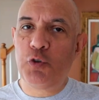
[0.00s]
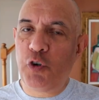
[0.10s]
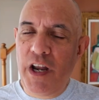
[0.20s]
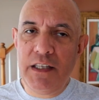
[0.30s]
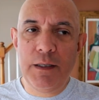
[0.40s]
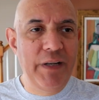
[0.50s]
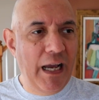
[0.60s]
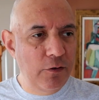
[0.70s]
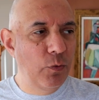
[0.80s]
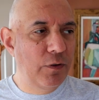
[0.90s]
to train them
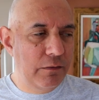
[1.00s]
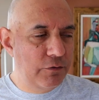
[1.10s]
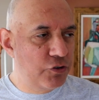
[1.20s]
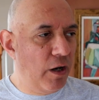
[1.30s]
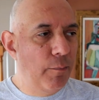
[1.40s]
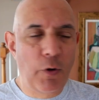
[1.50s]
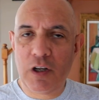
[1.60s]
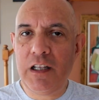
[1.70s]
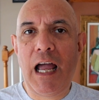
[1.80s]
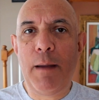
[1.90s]
not to jump or
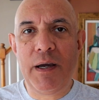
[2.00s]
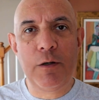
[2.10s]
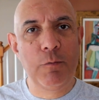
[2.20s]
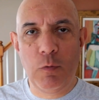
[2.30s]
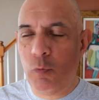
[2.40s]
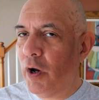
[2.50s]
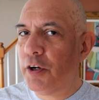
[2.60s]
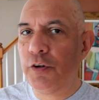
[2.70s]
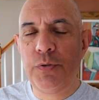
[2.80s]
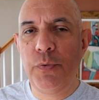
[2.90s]
climb on
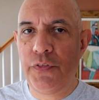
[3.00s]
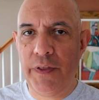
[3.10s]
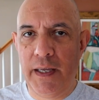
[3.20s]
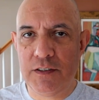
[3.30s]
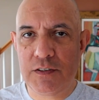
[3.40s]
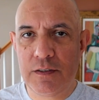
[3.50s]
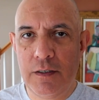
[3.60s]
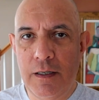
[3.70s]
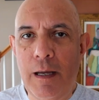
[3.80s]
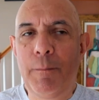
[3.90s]
one or two things,
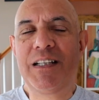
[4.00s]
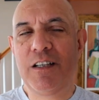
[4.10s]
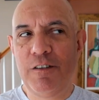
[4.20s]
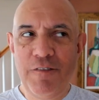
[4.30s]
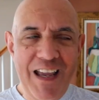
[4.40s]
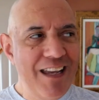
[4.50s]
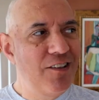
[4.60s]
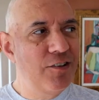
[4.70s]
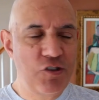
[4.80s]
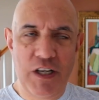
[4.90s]
but
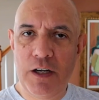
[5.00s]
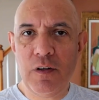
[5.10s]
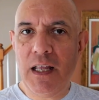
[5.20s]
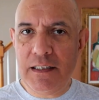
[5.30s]
conveying the general